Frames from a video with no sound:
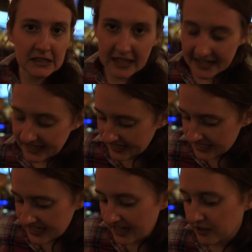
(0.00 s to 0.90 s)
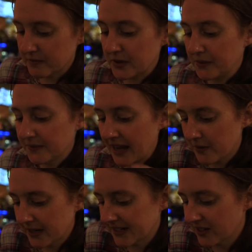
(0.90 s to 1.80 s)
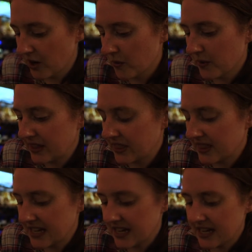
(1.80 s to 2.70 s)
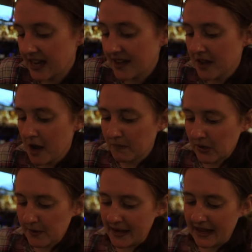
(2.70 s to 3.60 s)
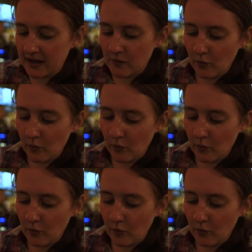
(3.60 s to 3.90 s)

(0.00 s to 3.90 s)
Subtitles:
like a standard mule. Now we're gonna go with the bourbon,